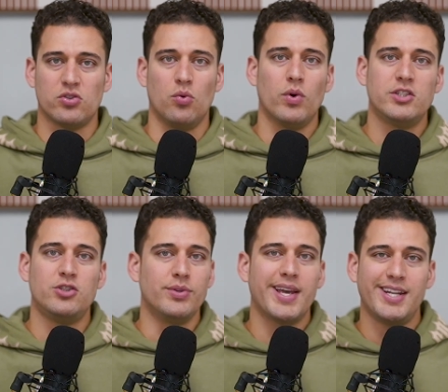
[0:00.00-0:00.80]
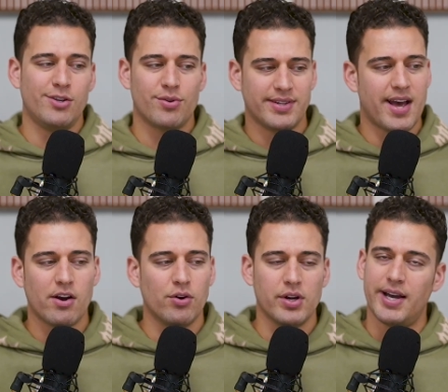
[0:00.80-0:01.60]
So once you get it, you can
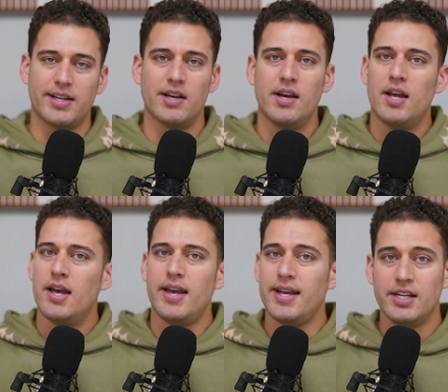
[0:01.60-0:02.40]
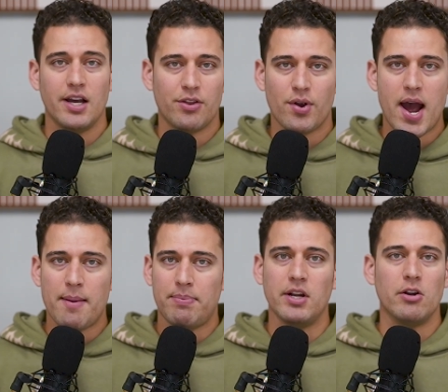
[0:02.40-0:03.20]
download it like any other
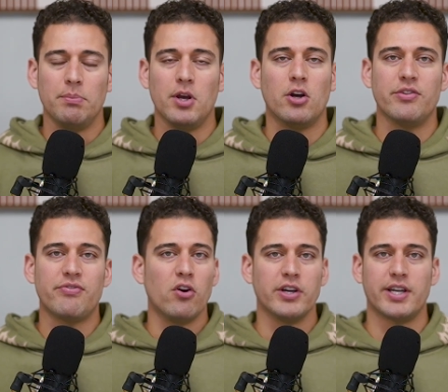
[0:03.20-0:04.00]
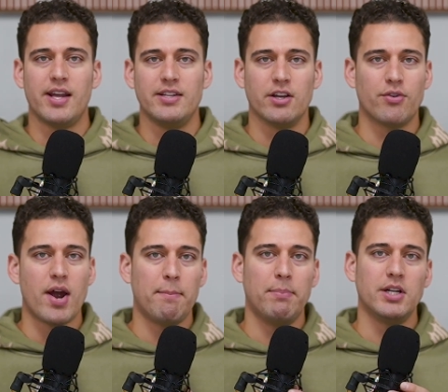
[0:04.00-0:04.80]
app and it'll be on your phone like any other
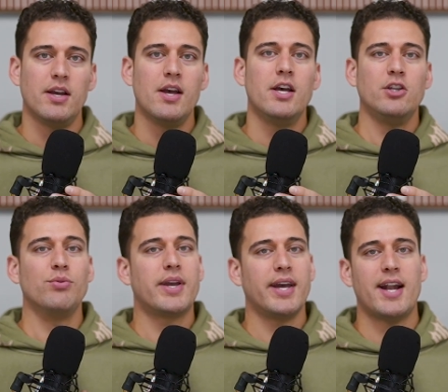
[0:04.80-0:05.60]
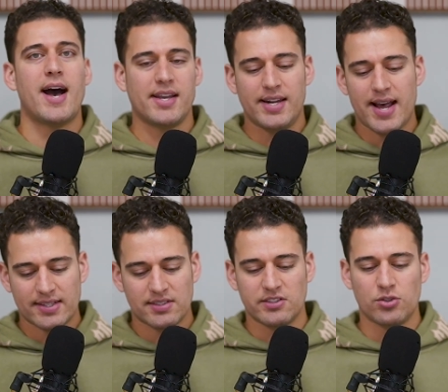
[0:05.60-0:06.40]
app, but you cannot get
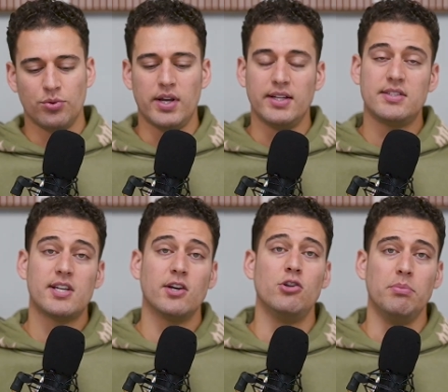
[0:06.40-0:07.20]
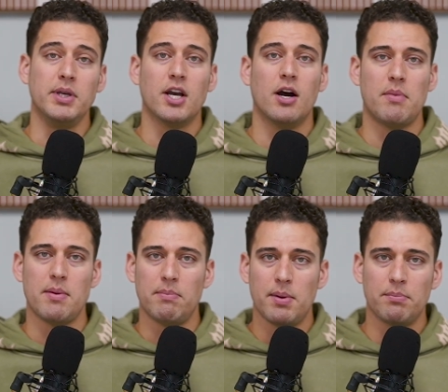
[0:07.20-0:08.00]
access to it until you become a
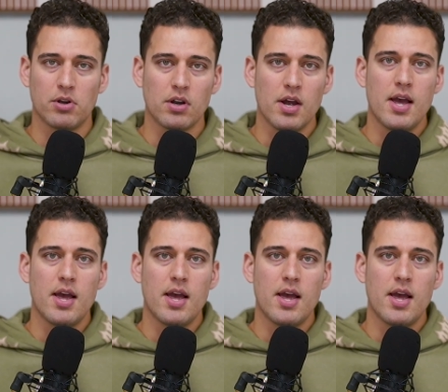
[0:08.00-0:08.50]
member